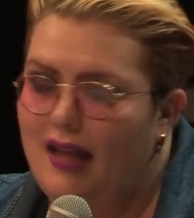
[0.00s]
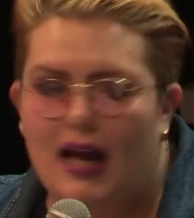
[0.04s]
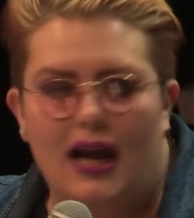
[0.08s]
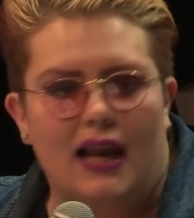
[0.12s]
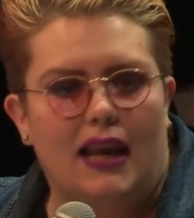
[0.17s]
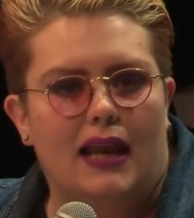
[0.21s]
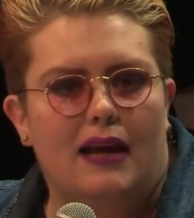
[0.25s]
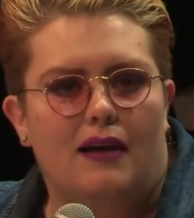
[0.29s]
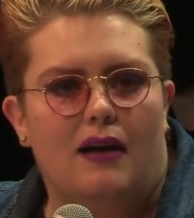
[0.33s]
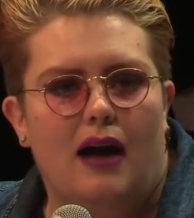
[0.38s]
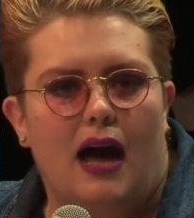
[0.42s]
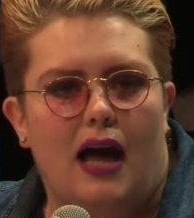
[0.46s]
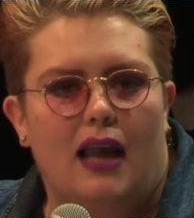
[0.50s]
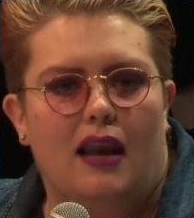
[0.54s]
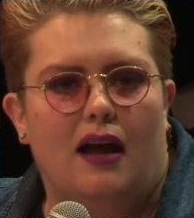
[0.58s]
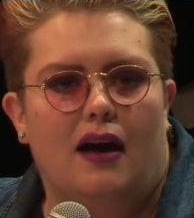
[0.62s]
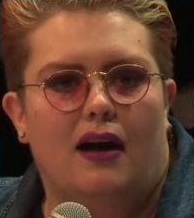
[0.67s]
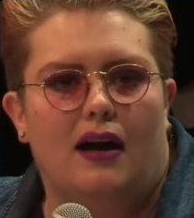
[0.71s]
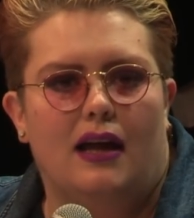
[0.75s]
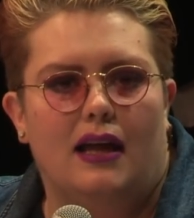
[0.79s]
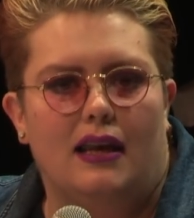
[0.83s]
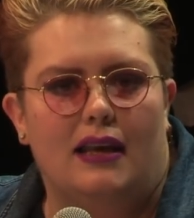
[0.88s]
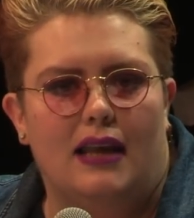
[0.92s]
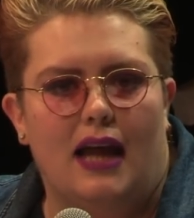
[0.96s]
and it, and
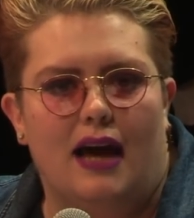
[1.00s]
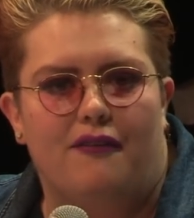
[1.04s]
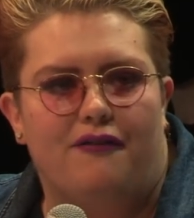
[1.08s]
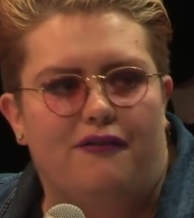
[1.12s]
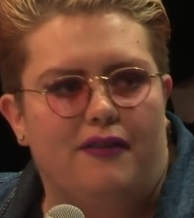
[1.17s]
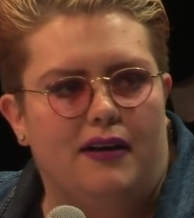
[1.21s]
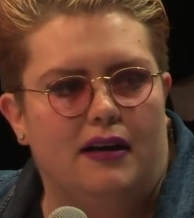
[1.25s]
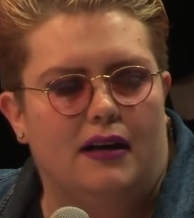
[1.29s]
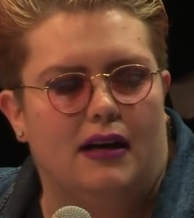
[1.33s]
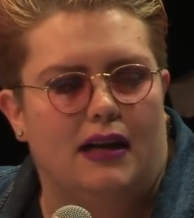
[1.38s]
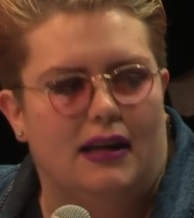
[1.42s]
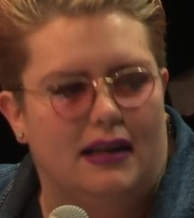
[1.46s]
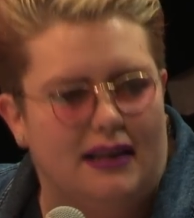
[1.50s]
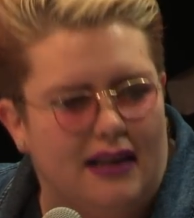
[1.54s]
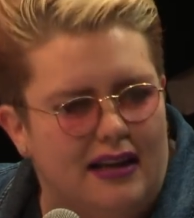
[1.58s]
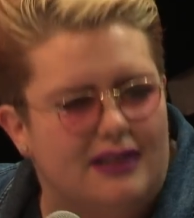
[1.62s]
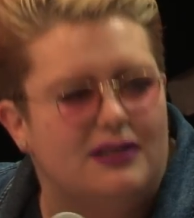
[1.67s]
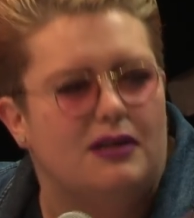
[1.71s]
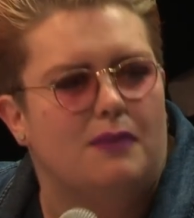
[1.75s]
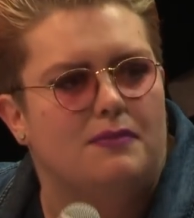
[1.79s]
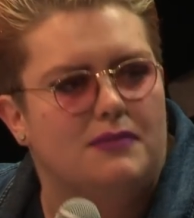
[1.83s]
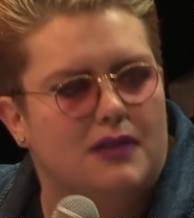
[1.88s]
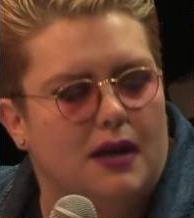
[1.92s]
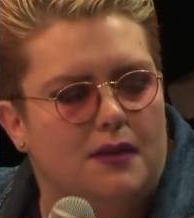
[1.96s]
I and that feel and
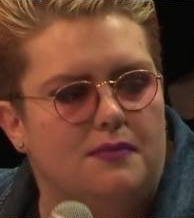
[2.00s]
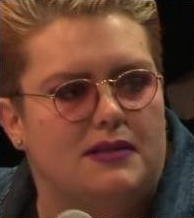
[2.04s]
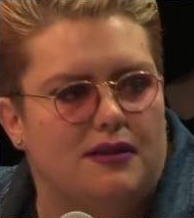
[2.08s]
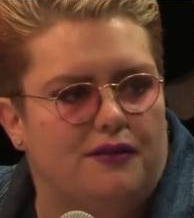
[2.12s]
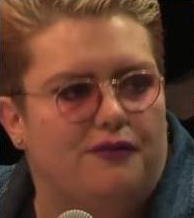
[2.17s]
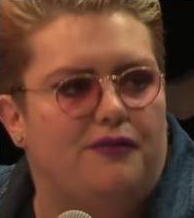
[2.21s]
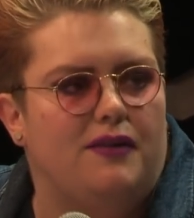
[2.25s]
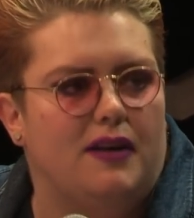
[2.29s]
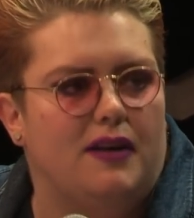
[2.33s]
sometimes it